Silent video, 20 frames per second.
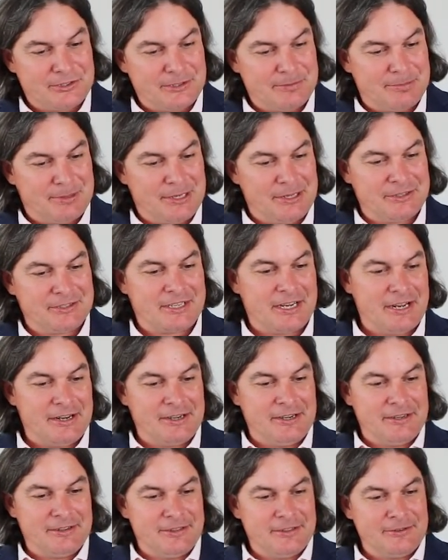in Pinellas
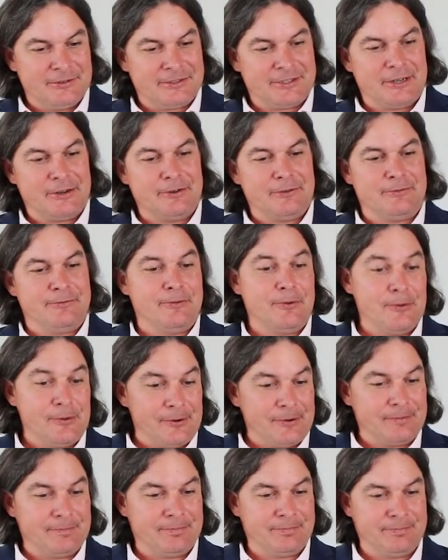County, there was a total of
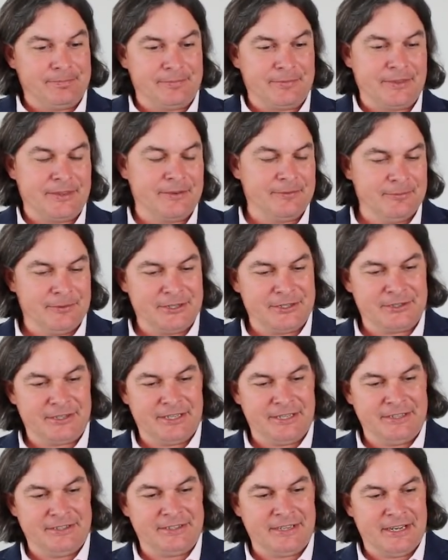four, which
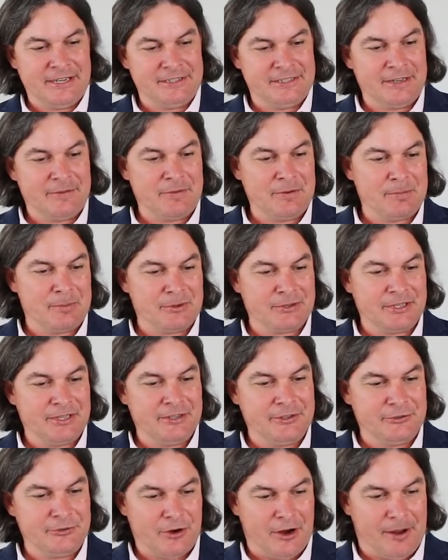is a
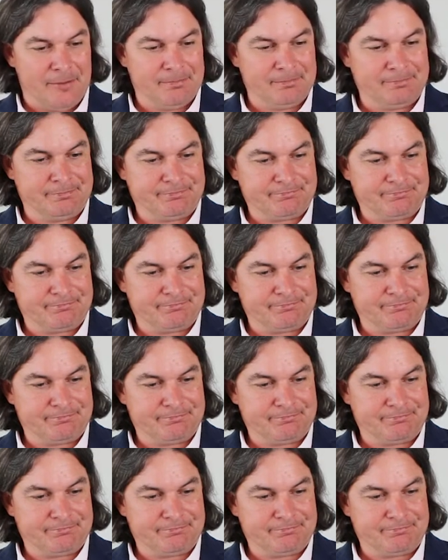70% drop.